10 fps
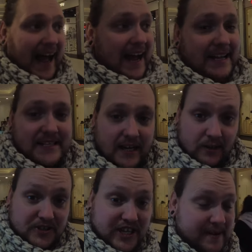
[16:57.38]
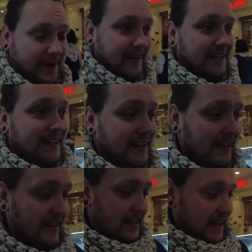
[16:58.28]
and a lot cheaper,
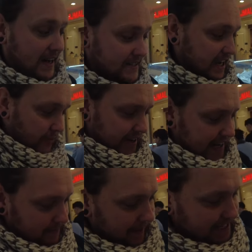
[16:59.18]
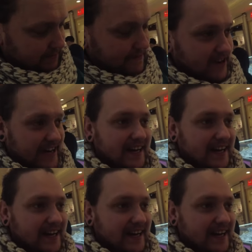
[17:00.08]
and we can keep that as a memory.